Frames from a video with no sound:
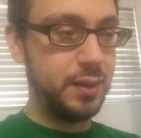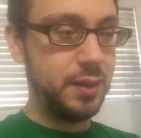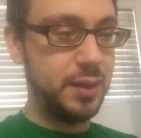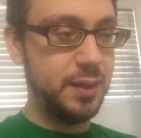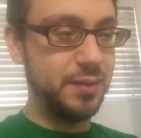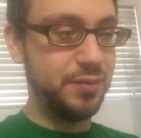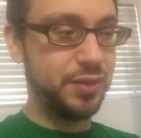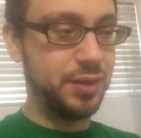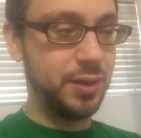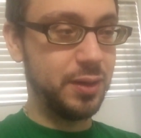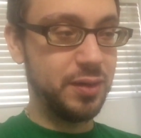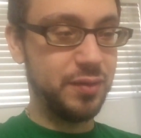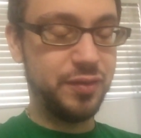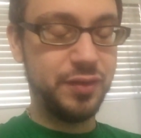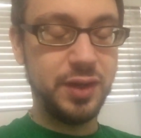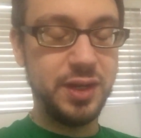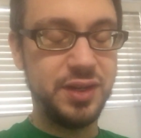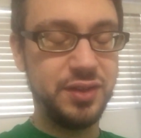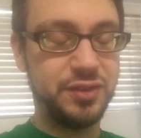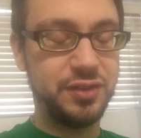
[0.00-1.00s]
if they're
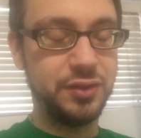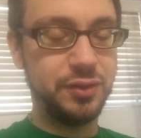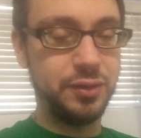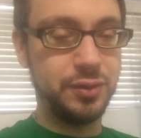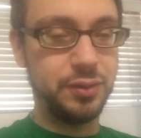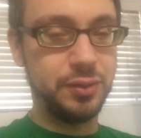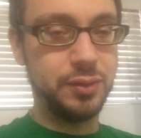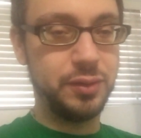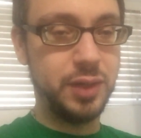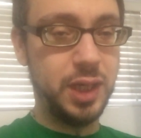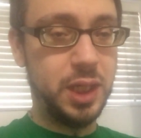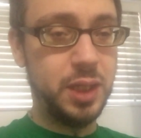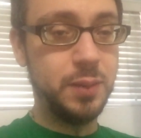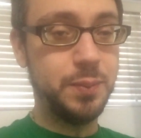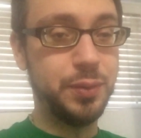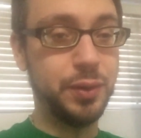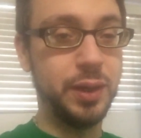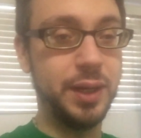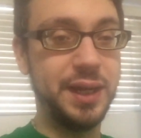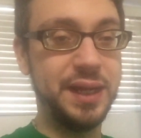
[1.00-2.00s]
afraid to
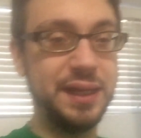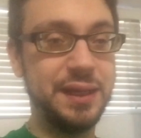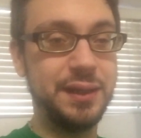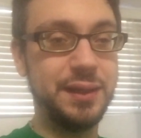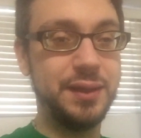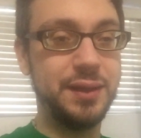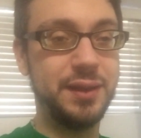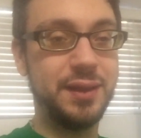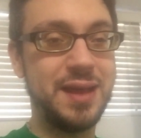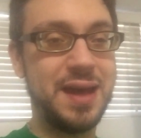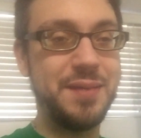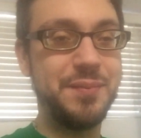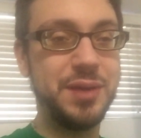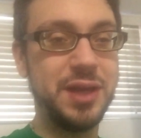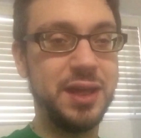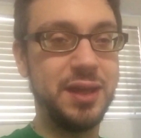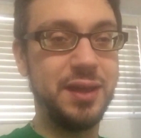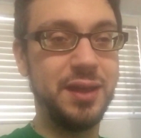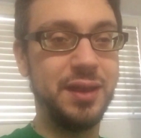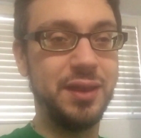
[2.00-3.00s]
operate, that
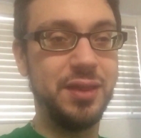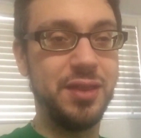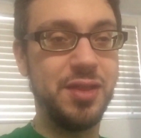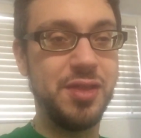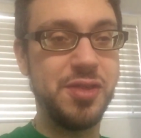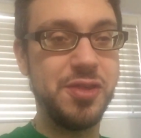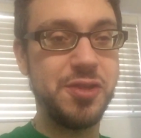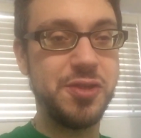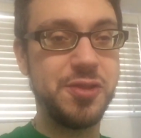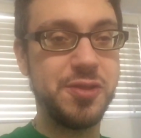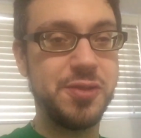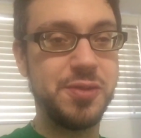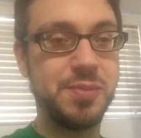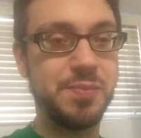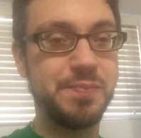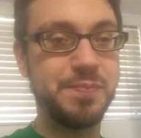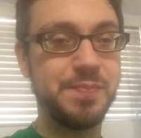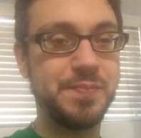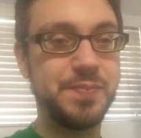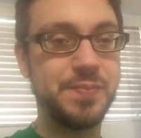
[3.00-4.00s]
means
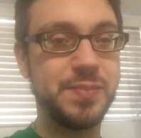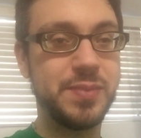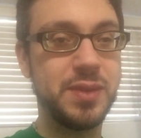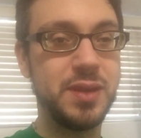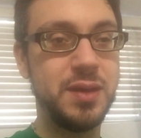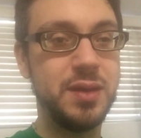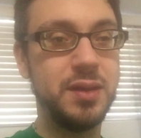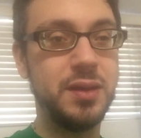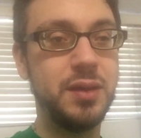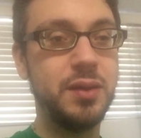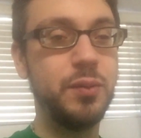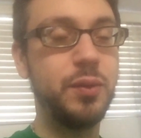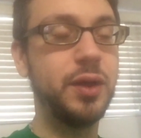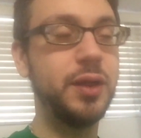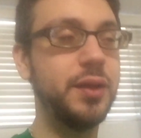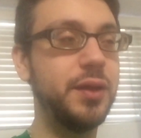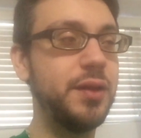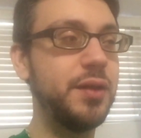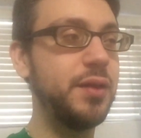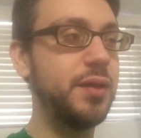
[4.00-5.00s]

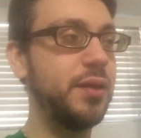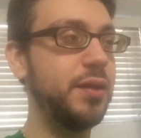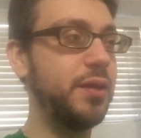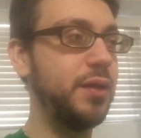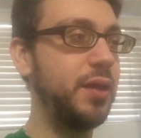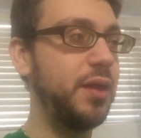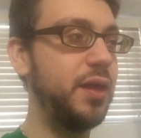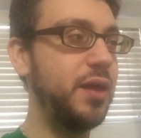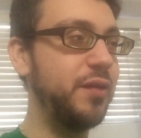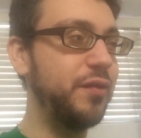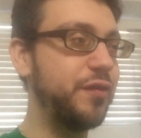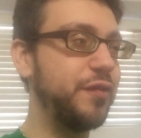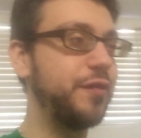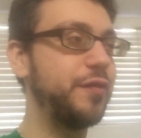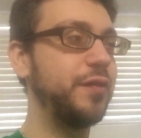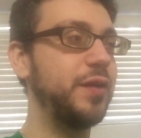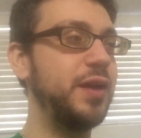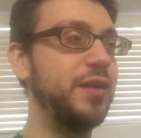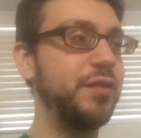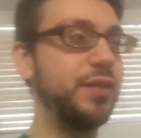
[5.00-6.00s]
well,
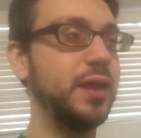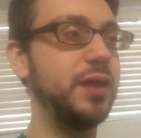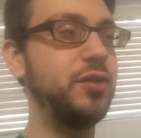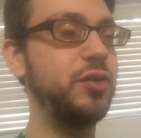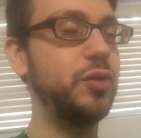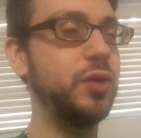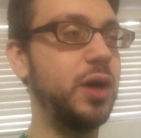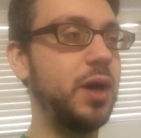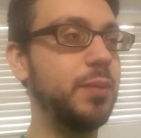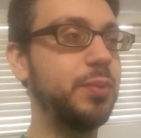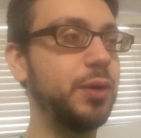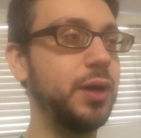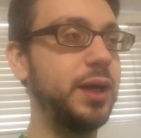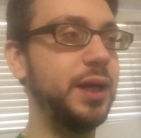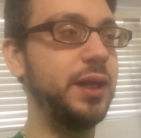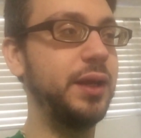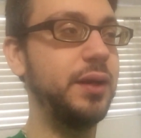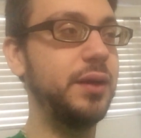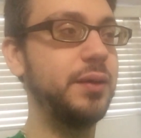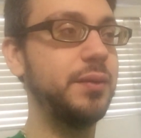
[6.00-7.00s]
if they do
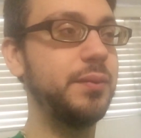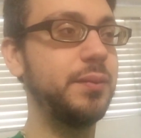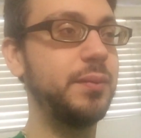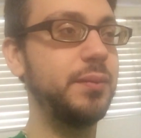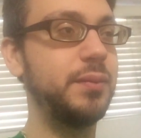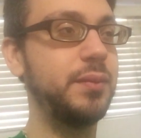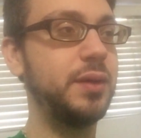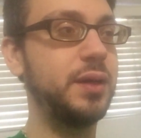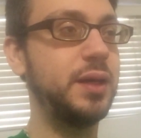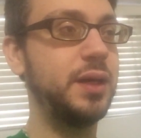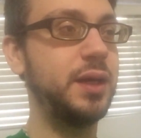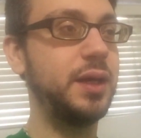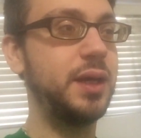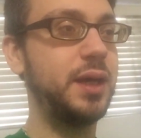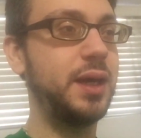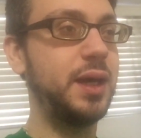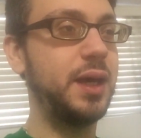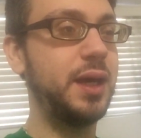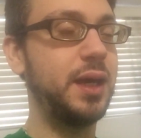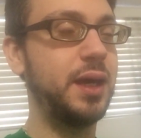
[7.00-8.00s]
operate
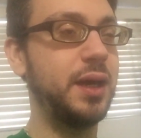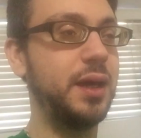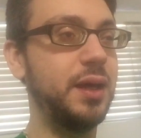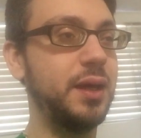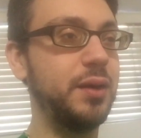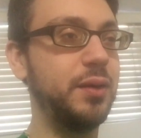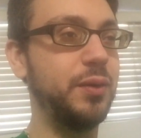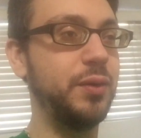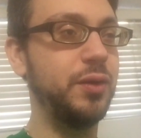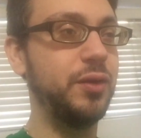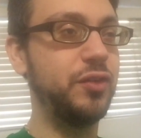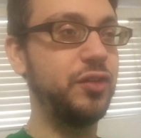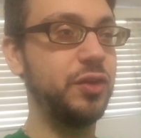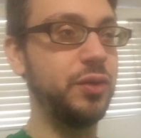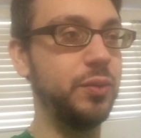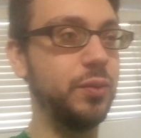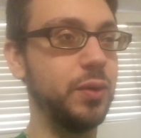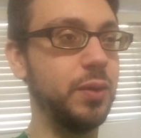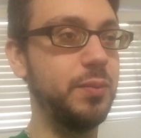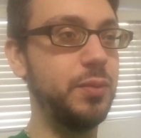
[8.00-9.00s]
and
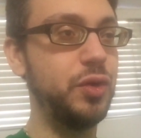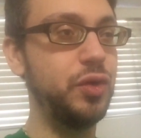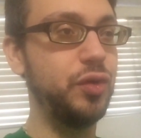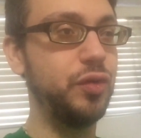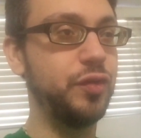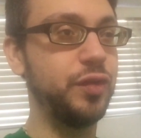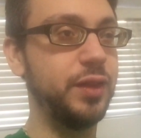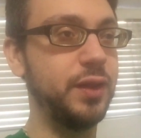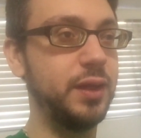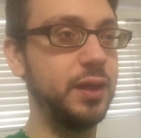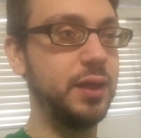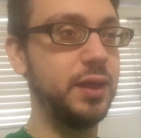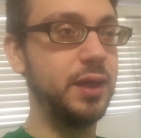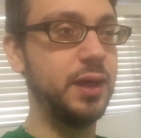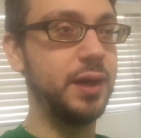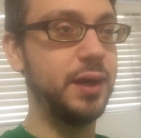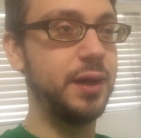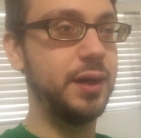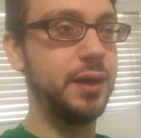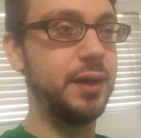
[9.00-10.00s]
to remove
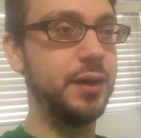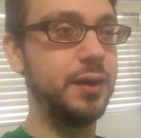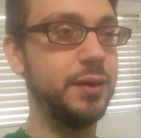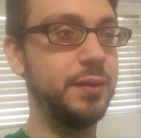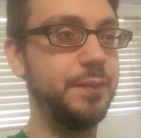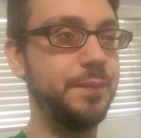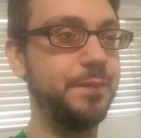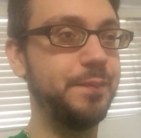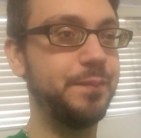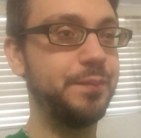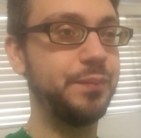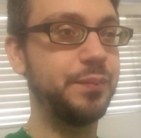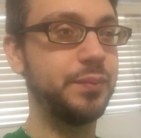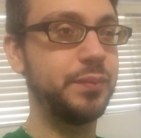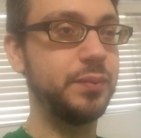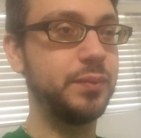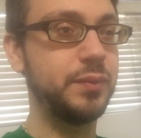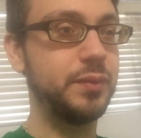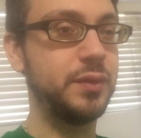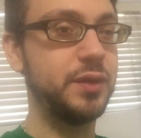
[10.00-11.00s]
the
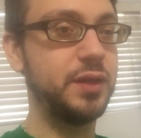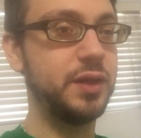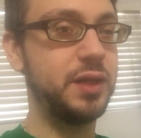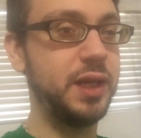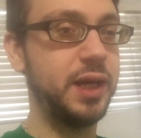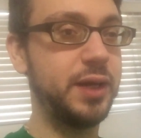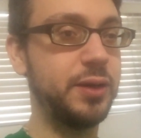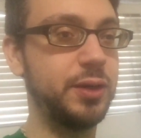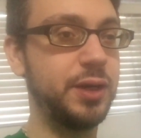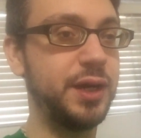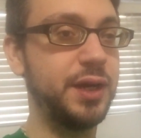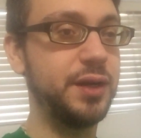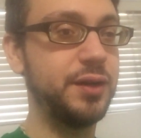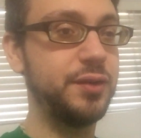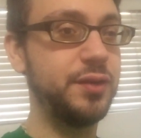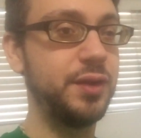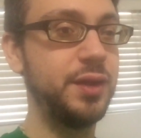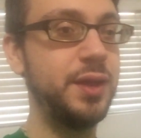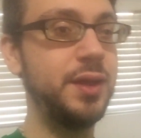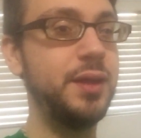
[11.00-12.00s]
cataract,